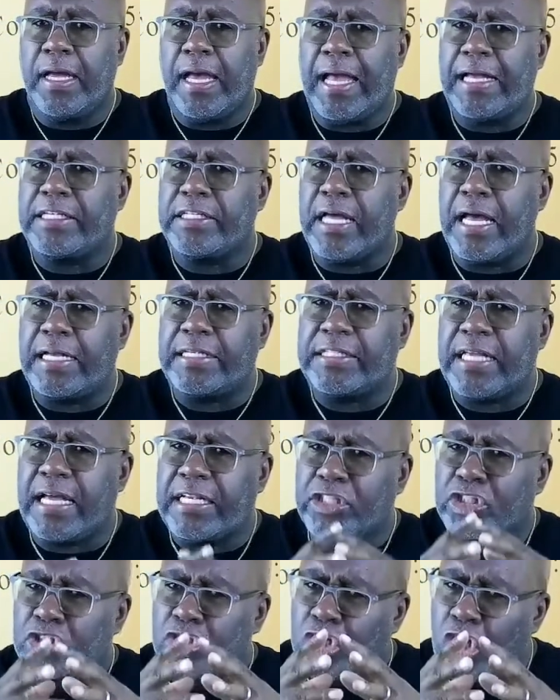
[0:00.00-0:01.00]
as, as,
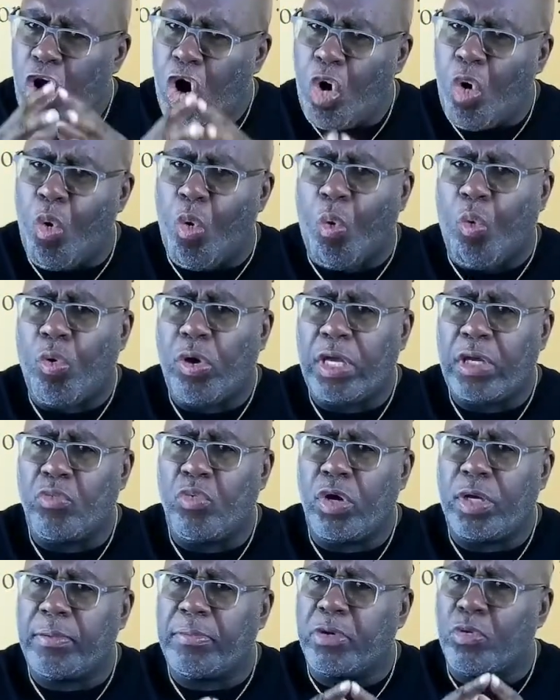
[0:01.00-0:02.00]
as co. He
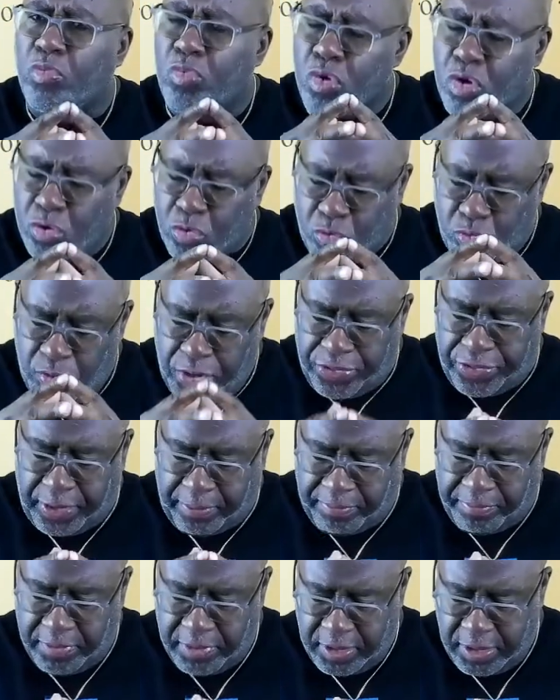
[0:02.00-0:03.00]
wanted him to work with him.